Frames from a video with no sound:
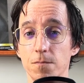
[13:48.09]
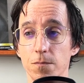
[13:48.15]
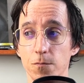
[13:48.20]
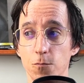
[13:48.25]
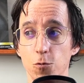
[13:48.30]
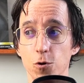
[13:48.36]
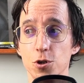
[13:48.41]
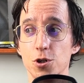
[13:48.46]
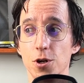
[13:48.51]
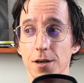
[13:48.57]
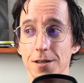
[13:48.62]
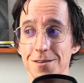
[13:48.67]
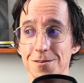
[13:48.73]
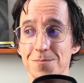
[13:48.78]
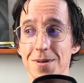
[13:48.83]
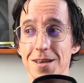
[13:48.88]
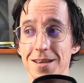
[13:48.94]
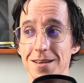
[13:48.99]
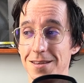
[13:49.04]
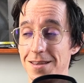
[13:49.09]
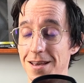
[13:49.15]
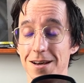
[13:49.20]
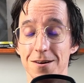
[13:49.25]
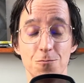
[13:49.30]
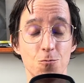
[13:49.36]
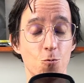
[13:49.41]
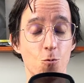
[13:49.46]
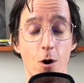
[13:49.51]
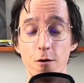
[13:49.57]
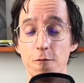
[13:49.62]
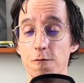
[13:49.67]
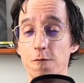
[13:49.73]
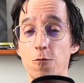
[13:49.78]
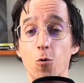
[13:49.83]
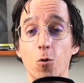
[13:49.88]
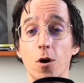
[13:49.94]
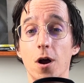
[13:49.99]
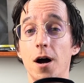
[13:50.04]
We're trying to make,
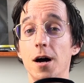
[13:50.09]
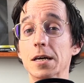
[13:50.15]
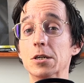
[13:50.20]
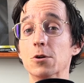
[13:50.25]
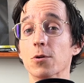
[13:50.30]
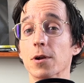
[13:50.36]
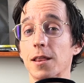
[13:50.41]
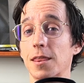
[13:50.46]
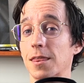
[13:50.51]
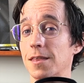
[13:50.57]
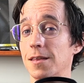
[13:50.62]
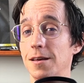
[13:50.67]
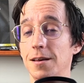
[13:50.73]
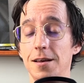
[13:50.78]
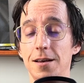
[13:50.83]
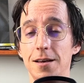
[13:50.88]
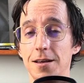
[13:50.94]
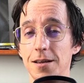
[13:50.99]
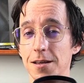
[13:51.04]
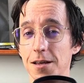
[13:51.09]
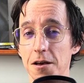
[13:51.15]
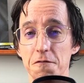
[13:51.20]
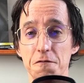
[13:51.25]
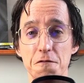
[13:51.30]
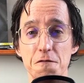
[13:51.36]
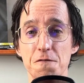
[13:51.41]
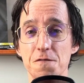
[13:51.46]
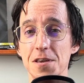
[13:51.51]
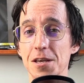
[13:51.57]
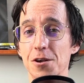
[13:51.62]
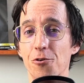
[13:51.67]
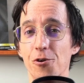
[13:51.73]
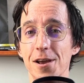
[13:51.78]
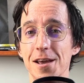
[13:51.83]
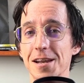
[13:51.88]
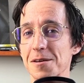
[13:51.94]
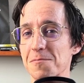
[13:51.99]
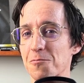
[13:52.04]
1/400th of a V
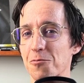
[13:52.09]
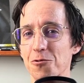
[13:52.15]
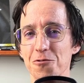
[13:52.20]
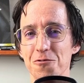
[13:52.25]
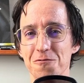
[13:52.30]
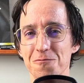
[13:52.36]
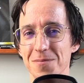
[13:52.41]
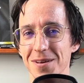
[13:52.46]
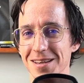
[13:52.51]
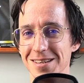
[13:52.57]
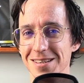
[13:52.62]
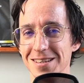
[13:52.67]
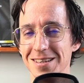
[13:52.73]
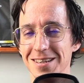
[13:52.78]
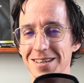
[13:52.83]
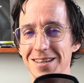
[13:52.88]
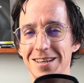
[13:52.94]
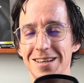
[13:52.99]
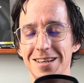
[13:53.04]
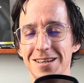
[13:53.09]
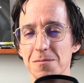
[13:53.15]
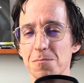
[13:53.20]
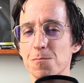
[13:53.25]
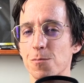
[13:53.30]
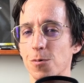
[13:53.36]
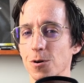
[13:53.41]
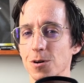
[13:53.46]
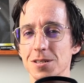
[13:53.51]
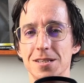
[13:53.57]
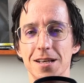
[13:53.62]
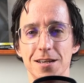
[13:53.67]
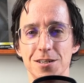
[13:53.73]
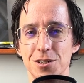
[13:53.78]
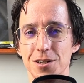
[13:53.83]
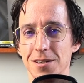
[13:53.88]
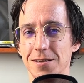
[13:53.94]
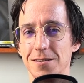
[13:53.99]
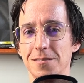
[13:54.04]
grade improvement per
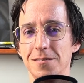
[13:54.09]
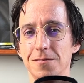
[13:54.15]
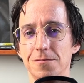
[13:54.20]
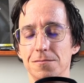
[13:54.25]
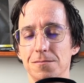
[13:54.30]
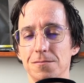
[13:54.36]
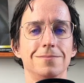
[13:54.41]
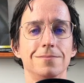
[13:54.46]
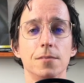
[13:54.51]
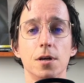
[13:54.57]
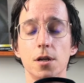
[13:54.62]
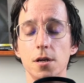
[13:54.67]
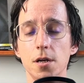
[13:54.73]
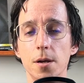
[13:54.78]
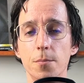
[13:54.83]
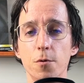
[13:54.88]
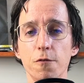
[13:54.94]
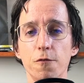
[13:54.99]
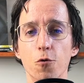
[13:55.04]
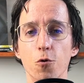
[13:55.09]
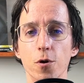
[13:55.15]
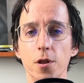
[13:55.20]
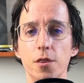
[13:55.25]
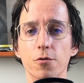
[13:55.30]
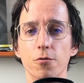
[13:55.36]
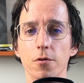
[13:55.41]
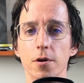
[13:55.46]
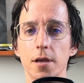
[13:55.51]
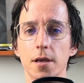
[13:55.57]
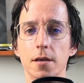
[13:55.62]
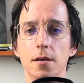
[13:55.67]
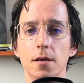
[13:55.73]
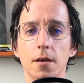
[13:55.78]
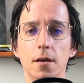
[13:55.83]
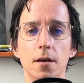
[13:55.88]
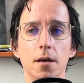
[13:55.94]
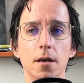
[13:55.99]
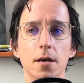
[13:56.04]
session. Number 43,
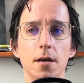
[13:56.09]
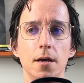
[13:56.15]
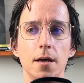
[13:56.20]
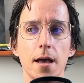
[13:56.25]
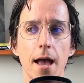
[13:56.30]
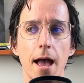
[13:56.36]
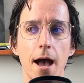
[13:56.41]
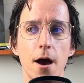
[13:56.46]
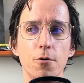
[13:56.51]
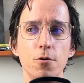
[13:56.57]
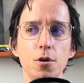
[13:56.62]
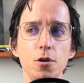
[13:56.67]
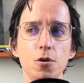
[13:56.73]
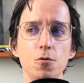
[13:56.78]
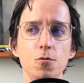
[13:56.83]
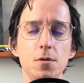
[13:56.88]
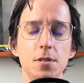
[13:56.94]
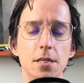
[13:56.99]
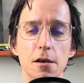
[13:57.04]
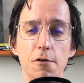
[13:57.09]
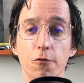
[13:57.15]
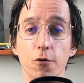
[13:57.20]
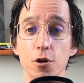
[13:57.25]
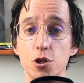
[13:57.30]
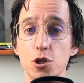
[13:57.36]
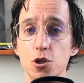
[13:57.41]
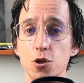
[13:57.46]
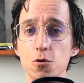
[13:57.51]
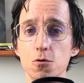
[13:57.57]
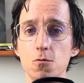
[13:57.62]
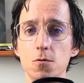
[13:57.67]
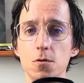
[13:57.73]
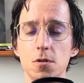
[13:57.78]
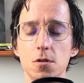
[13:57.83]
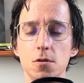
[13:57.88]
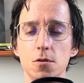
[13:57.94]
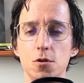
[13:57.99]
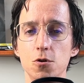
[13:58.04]
how to use different
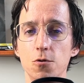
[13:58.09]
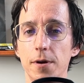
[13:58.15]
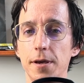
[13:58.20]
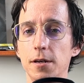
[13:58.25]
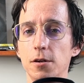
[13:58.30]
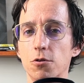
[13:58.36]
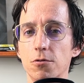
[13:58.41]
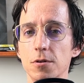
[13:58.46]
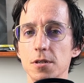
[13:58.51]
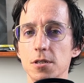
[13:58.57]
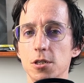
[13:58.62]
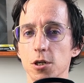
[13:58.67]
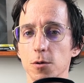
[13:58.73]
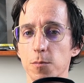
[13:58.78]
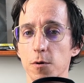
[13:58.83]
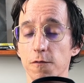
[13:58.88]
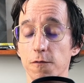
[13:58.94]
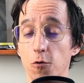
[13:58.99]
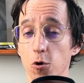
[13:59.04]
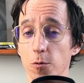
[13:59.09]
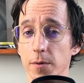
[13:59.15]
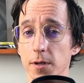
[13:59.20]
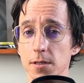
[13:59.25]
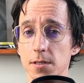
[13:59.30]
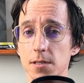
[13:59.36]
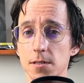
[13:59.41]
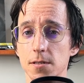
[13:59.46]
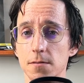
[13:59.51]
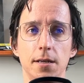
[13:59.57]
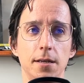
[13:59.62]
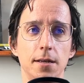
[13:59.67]
shoes to increase your performance.